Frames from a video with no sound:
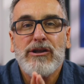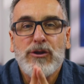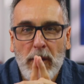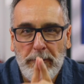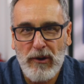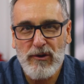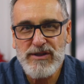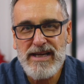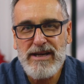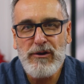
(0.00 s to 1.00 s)
To a
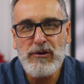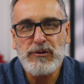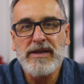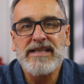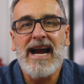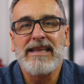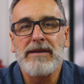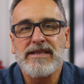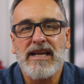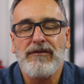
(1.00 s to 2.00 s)
person who's resigned
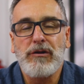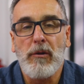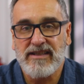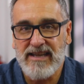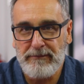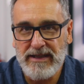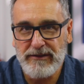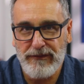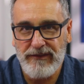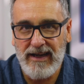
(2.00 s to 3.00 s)
themselves to accepting
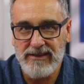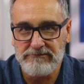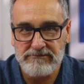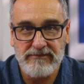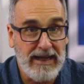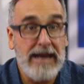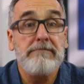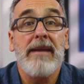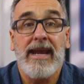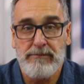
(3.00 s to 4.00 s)
their fate, it
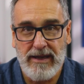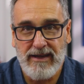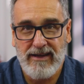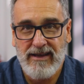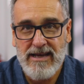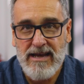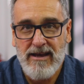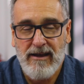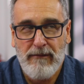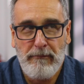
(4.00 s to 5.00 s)
may be.
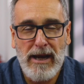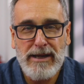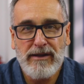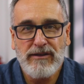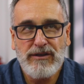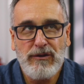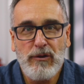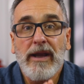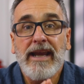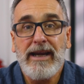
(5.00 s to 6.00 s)
But
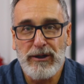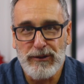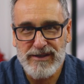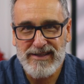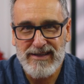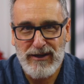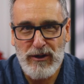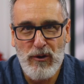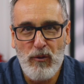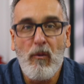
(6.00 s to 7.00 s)
to ears
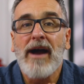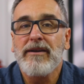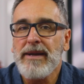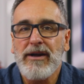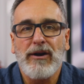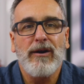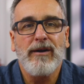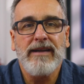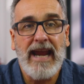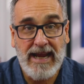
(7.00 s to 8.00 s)
who want to be
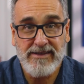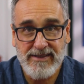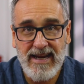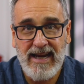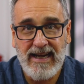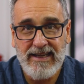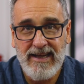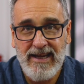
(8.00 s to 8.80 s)
heard and seen,